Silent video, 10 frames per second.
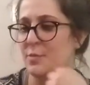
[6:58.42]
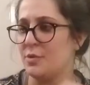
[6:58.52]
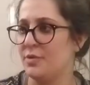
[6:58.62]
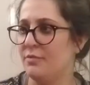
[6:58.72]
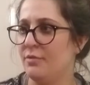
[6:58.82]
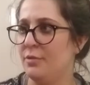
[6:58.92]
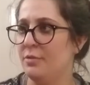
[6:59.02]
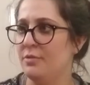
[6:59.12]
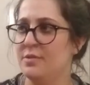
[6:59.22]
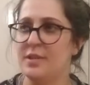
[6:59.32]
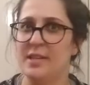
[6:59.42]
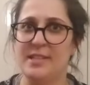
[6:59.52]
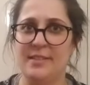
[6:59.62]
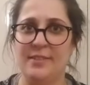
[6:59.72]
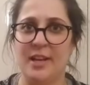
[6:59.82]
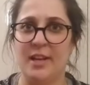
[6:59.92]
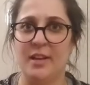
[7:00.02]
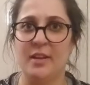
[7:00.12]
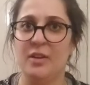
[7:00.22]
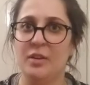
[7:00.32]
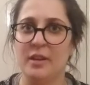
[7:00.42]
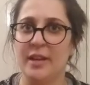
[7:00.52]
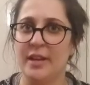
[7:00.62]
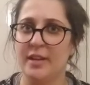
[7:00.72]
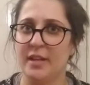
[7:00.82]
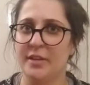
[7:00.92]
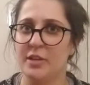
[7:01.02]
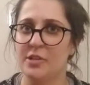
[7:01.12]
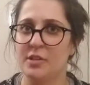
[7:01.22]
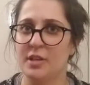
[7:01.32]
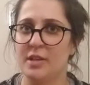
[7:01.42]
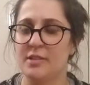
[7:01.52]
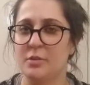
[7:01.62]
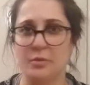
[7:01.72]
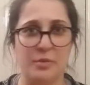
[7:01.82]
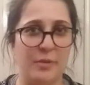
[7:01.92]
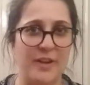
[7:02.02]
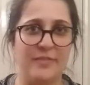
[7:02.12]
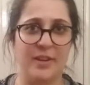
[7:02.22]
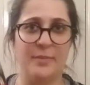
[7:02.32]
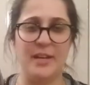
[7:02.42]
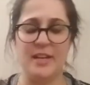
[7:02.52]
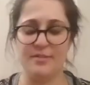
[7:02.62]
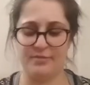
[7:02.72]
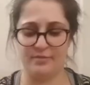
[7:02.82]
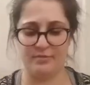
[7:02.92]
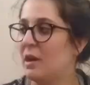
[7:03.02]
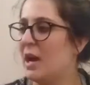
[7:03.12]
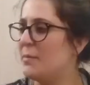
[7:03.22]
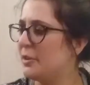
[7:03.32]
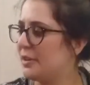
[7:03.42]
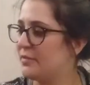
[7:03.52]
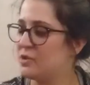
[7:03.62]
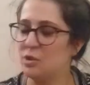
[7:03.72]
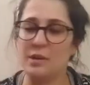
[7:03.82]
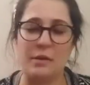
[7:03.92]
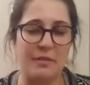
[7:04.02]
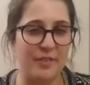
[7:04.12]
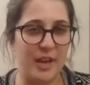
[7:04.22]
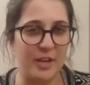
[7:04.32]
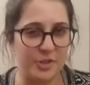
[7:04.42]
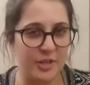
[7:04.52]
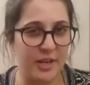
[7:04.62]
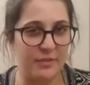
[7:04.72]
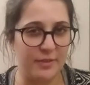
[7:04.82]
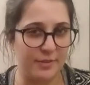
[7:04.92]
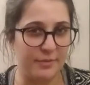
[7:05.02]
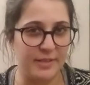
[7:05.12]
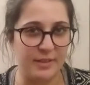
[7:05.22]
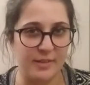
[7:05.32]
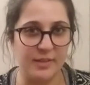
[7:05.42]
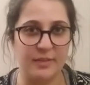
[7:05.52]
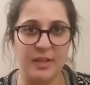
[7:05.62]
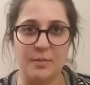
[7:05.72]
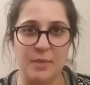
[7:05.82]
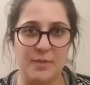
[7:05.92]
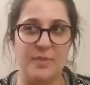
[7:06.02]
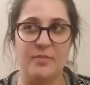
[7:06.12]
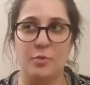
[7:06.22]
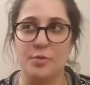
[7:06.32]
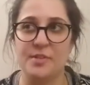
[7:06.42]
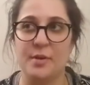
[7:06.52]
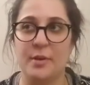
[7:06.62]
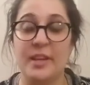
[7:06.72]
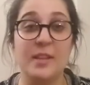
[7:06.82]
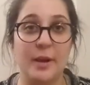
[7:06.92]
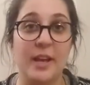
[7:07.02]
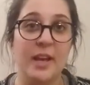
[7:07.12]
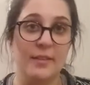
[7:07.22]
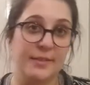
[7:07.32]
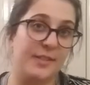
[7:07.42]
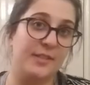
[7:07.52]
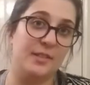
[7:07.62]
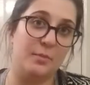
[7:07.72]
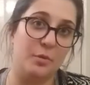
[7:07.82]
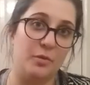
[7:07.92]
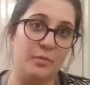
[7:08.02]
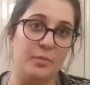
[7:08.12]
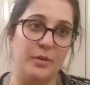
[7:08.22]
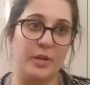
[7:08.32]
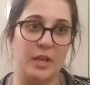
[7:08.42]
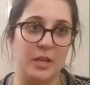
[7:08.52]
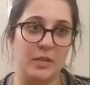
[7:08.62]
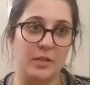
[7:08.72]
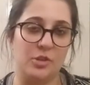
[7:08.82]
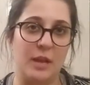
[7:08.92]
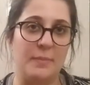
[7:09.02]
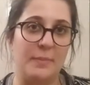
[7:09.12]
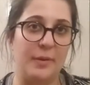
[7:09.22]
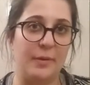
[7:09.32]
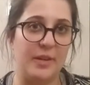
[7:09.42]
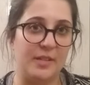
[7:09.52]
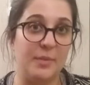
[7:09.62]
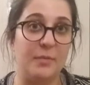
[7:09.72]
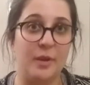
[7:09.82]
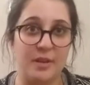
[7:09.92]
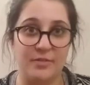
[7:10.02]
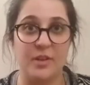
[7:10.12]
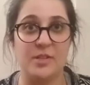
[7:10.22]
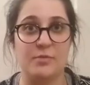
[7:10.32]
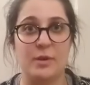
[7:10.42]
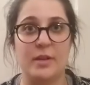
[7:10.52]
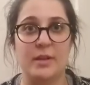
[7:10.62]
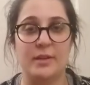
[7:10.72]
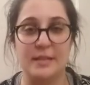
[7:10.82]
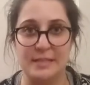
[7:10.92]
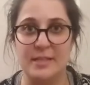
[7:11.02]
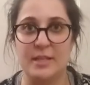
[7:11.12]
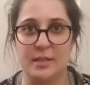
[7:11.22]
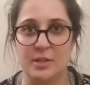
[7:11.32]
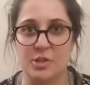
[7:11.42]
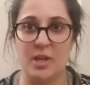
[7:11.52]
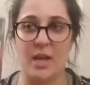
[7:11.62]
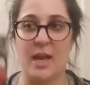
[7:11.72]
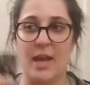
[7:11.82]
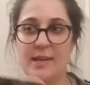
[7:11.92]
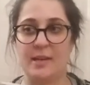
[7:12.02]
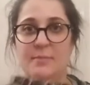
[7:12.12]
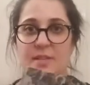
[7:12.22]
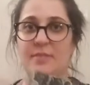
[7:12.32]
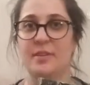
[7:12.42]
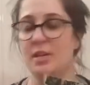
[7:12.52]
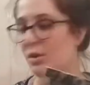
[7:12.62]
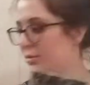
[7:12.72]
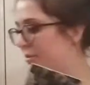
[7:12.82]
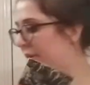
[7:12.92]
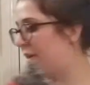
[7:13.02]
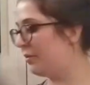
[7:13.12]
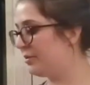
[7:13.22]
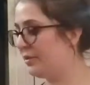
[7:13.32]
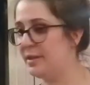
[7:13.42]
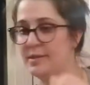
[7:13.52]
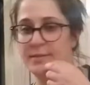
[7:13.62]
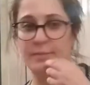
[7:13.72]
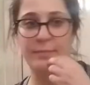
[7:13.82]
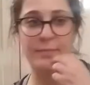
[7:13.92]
Morten Rue's Die Welle. In English, it's called The Wave, I believe. I'm not even sure now I actually gave this 3 stars. I think it might be a 4-star one. Either way, this is an important book. It shaped me quite a bit when I first read it as a teenager, and I'm definitely holding on to this.